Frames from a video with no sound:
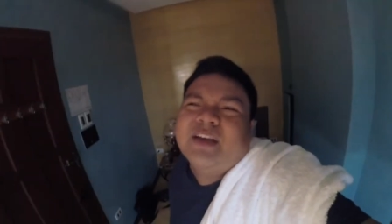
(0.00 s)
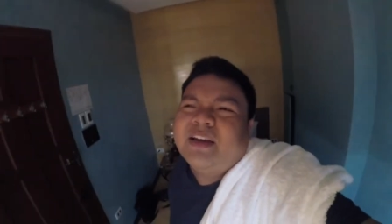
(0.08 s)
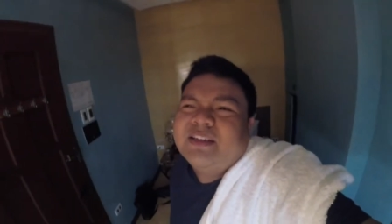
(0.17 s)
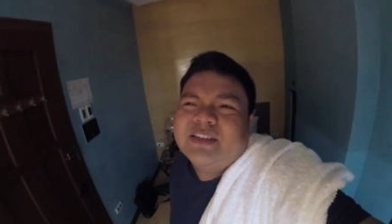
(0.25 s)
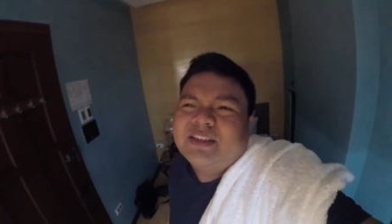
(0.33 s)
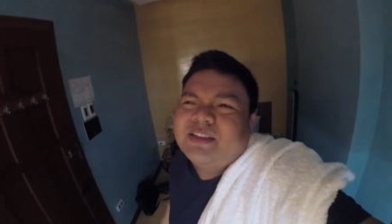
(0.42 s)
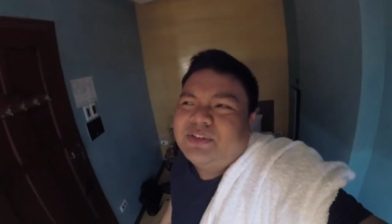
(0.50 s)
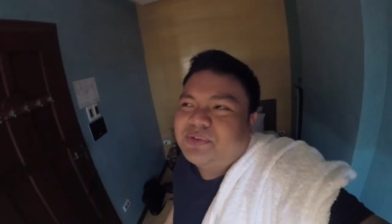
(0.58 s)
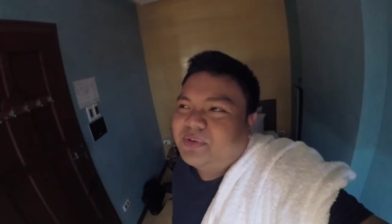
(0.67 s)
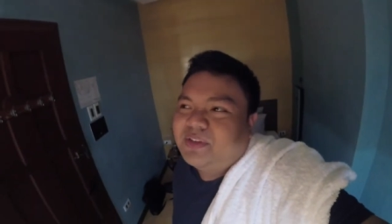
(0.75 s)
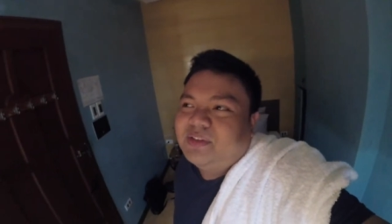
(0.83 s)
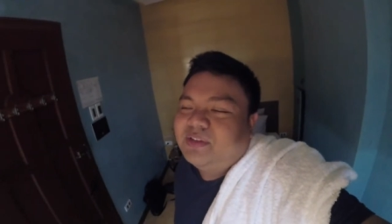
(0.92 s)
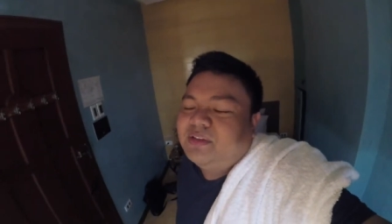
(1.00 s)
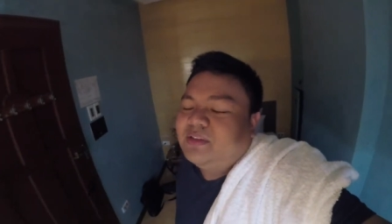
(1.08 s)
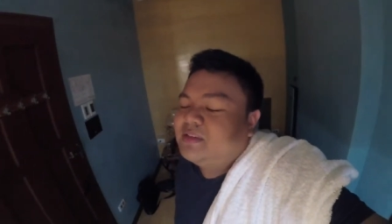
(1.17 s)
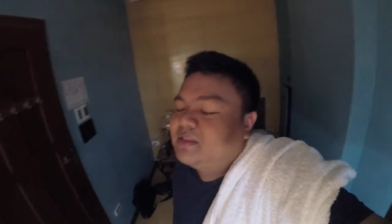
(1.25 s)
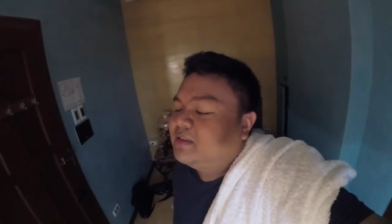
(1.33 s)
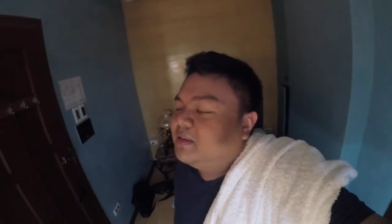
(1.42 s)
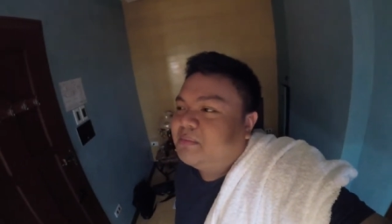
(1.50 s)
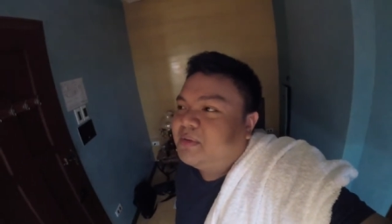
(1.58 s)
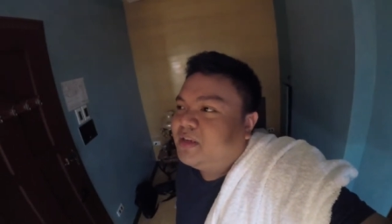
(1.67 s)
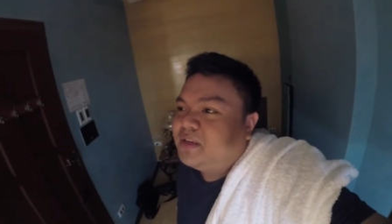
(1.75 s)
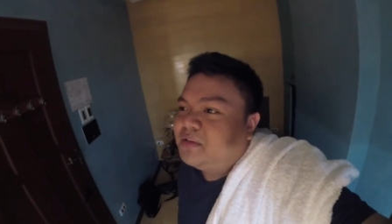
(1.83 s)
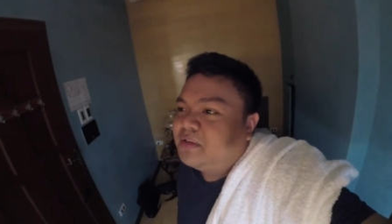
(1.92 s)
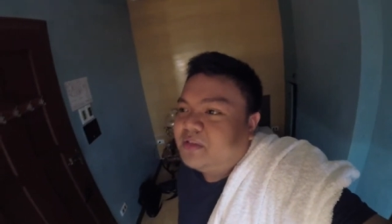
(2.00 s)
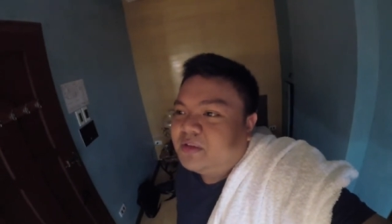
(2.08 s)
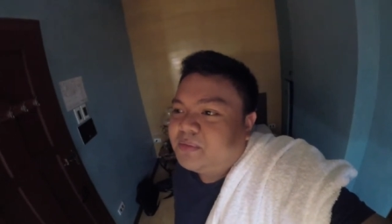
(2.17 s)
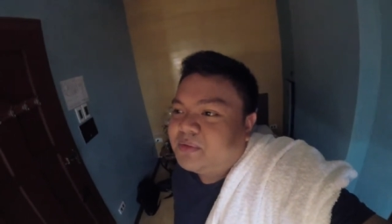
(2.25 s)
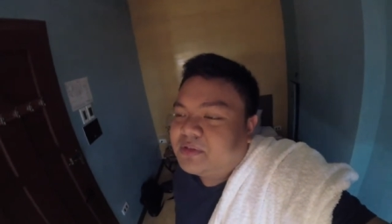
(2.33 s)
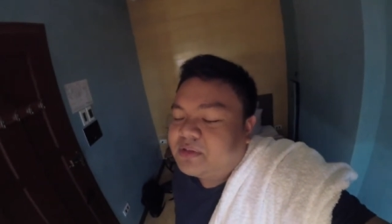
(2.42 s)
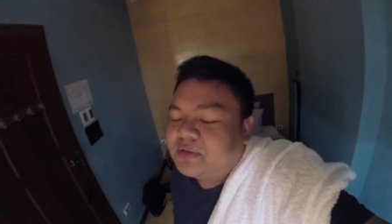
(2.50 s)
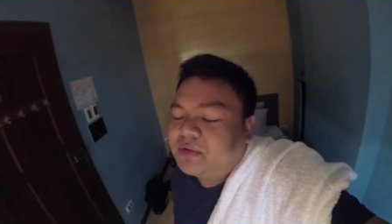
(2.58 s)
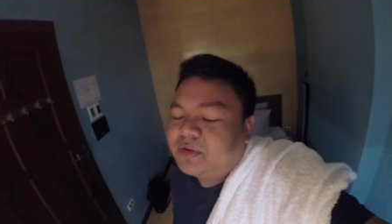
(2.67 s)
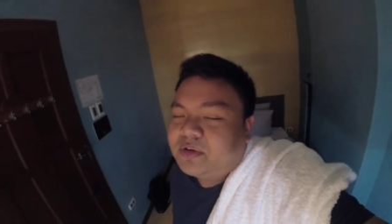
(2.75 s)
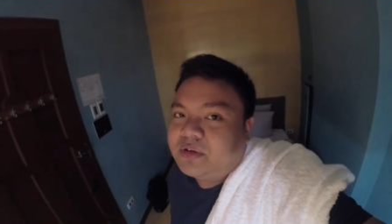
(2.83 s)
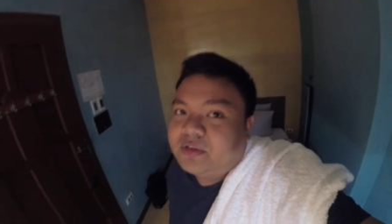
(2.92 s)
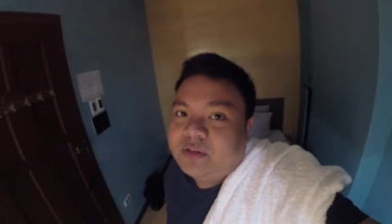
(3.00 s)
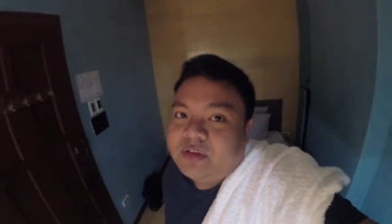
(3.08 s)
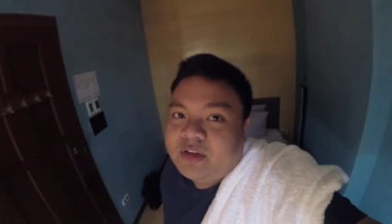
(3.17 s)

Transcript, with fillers: I just enjoyed sleeping in, and it was so good.